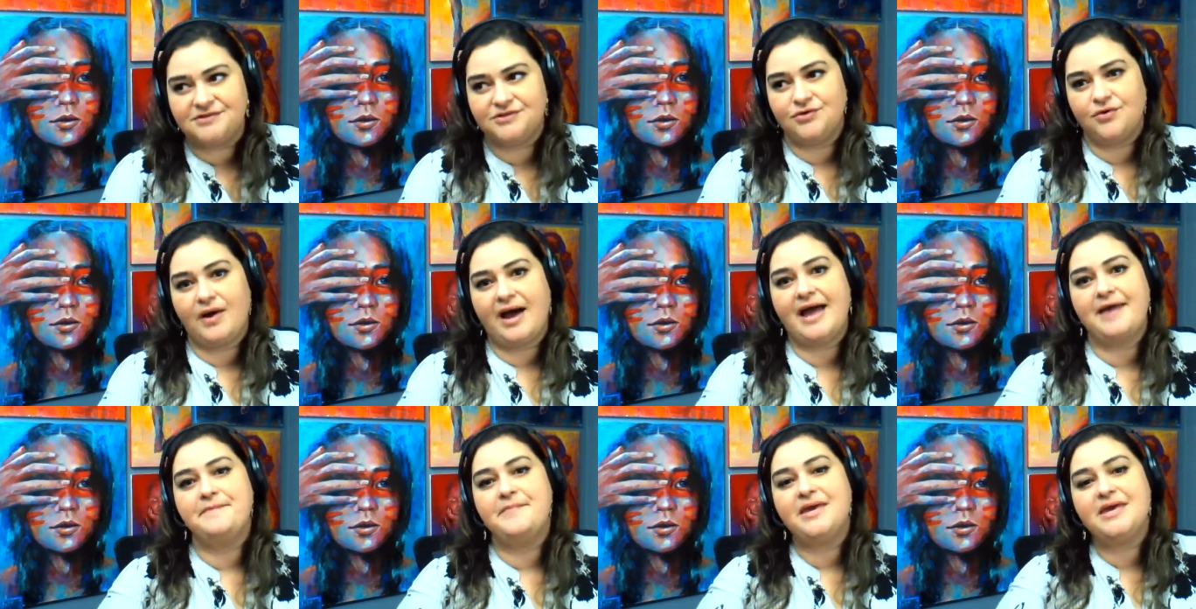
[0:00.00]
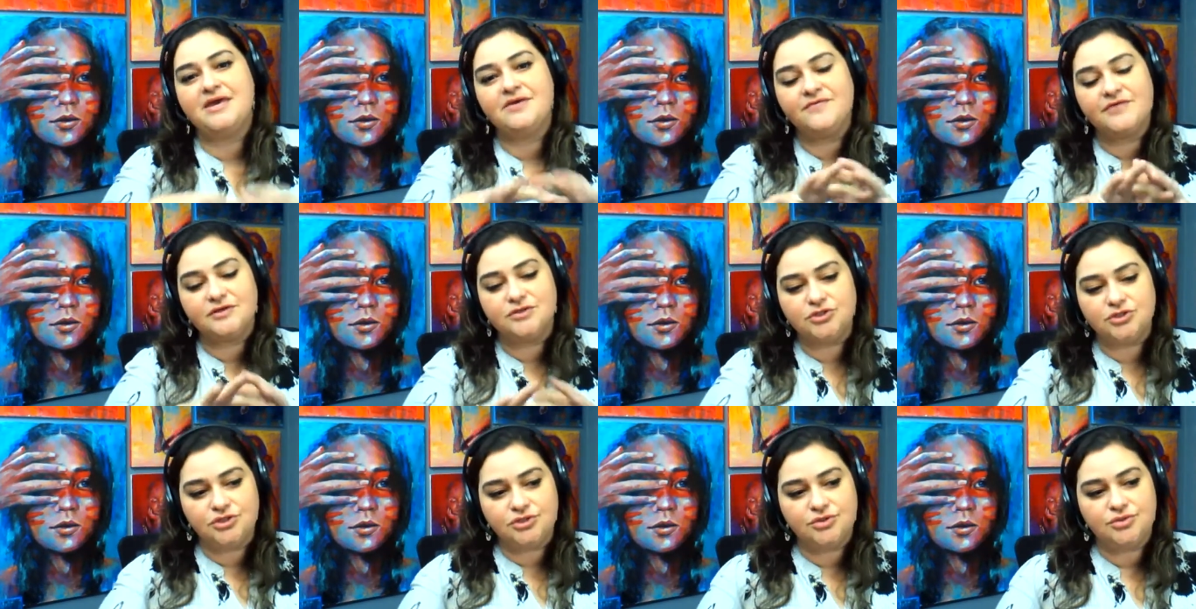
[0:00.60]
Speaker 1: So I may
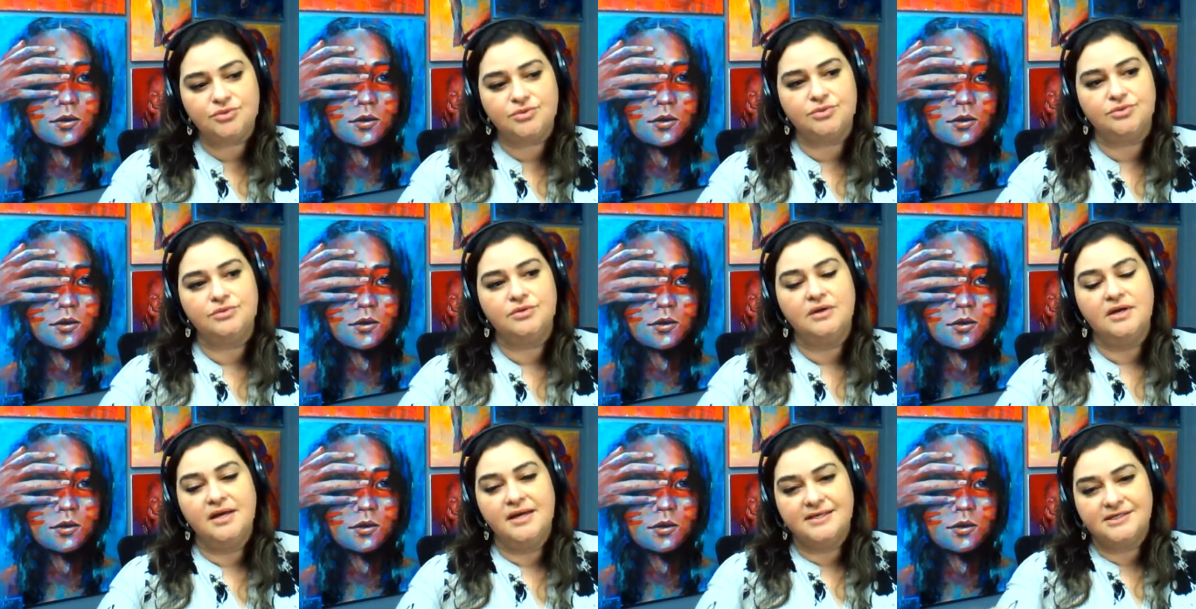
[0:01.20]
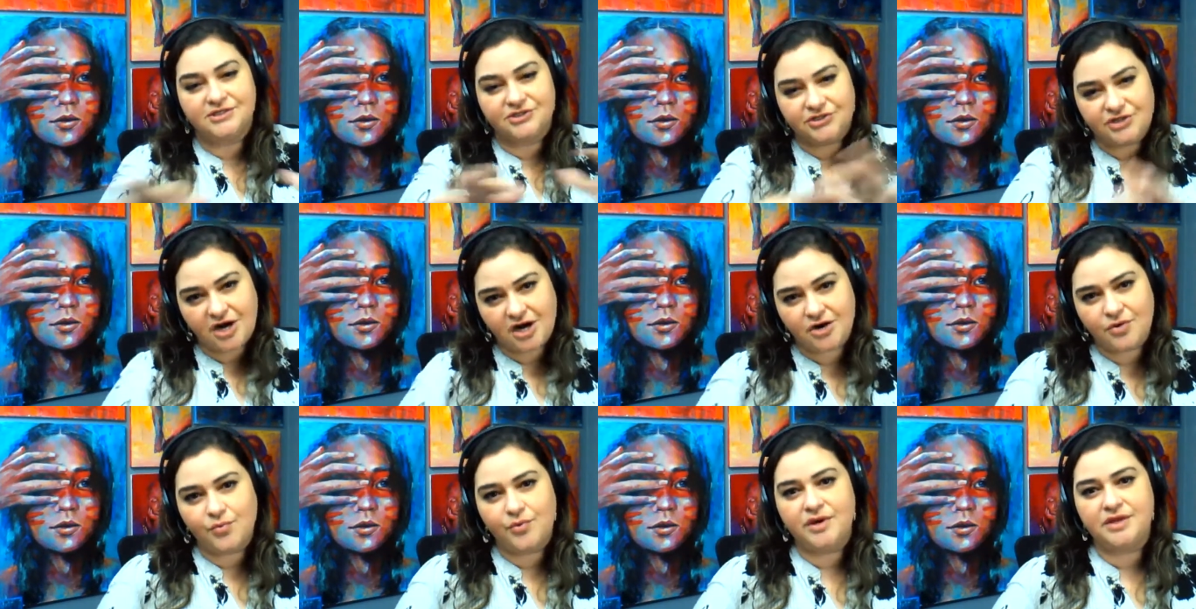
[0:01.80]
even do
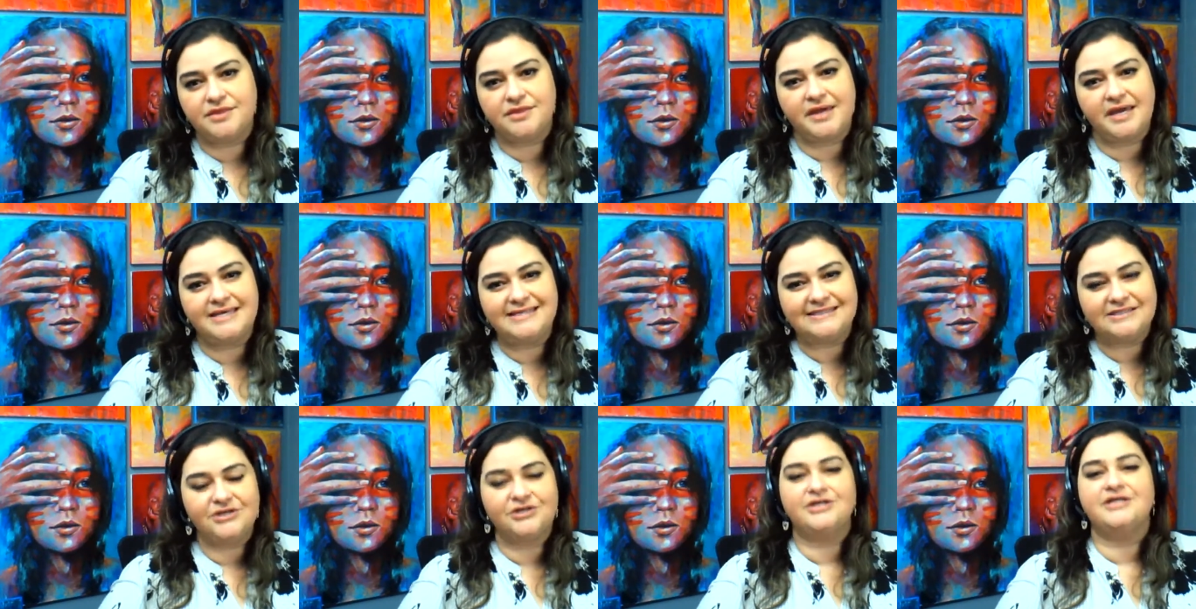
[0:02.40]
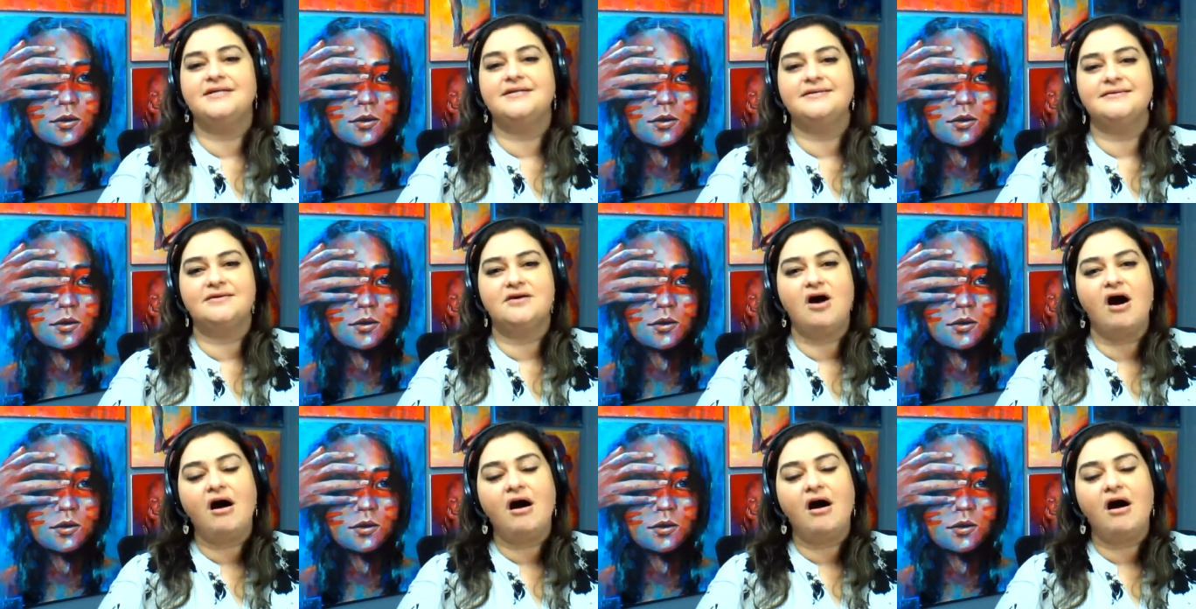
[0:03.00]
start with a certain